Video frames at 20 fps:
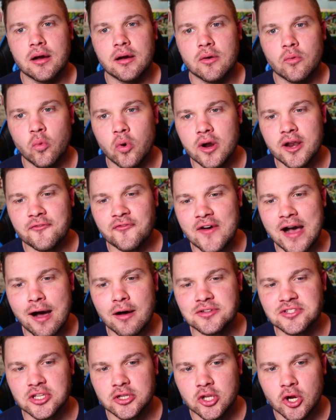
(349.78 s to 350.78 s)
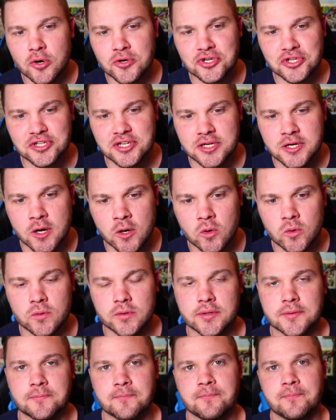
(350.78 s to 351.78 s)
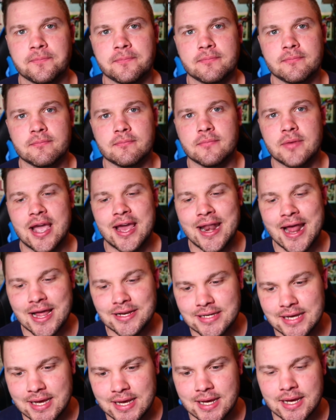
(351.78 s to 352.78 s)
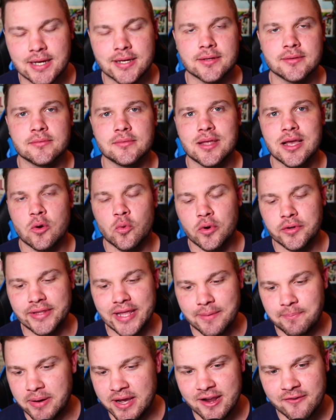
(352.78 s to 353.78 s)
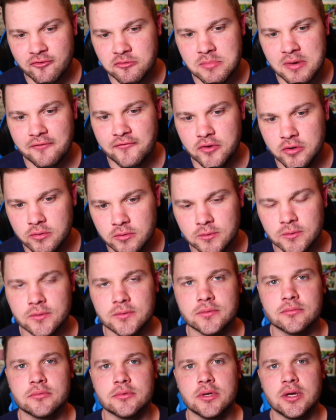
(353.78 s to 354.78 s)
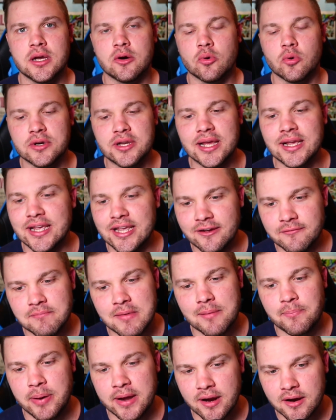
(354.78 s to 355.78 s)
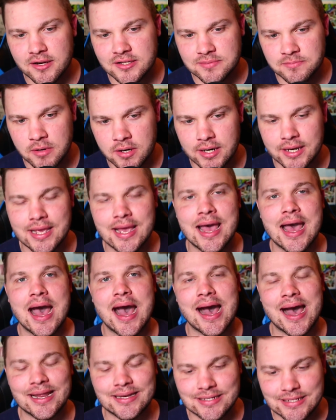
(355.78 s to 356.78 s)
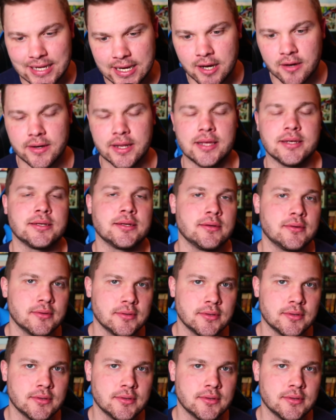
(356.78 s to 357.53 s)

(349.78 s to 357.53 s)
What if I was allergic to cold and I died? Would they pay for my funeral? Would they give my parents money? I doubt it.